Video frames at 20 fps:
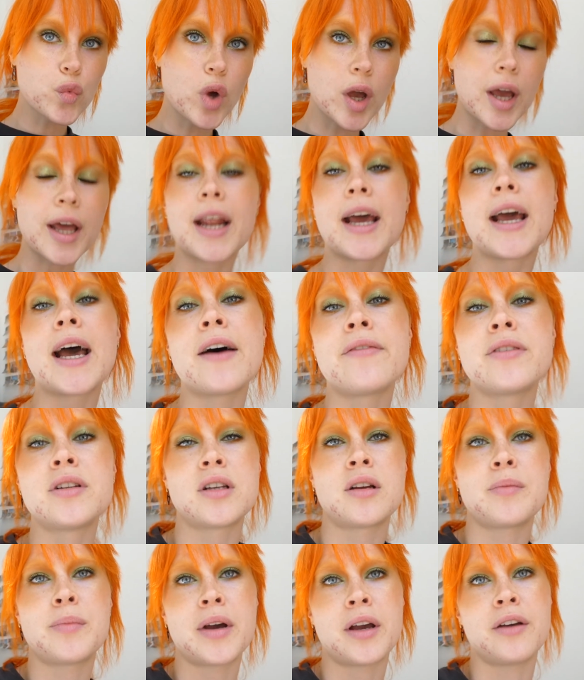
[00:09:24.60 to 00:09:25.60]
And I haven't
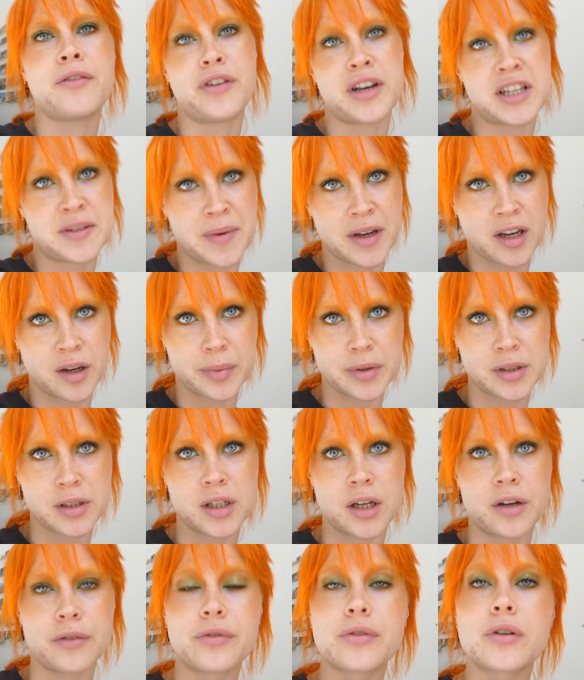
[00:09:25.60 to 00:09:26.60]
done my face makeup and
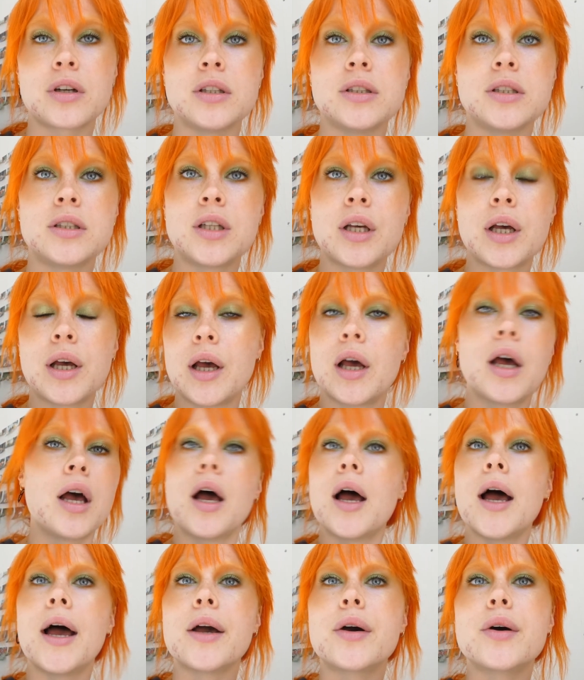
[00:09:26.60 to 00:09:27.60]
stuff because
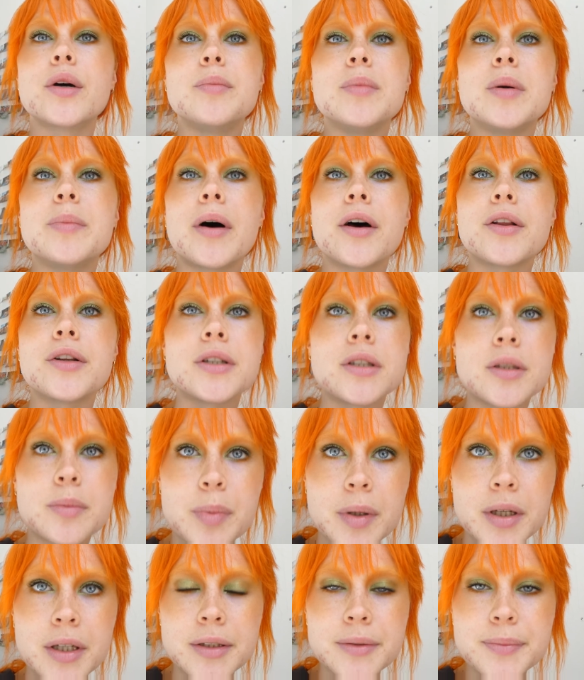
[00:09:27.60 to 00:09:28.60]
I couldn't be bothered,
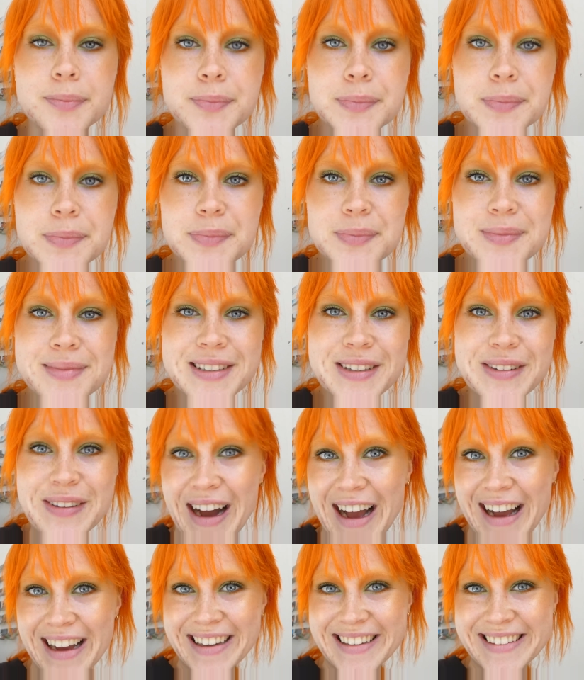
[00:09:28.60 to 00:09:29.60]
but
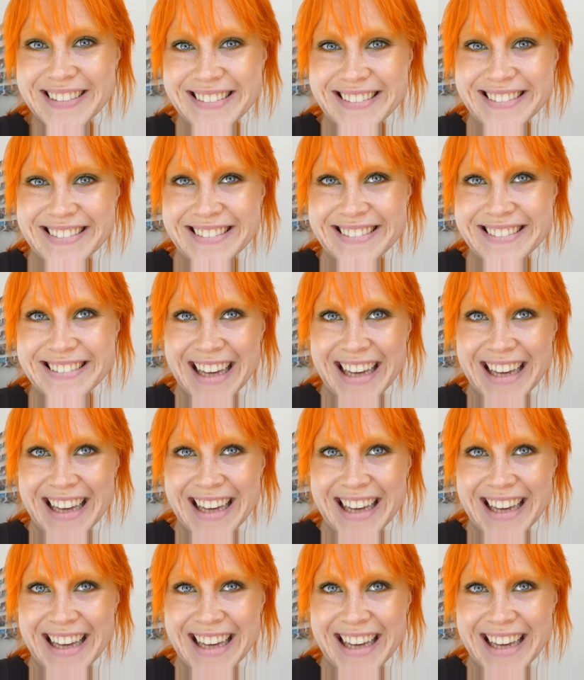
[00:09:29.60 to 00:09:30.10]
wow.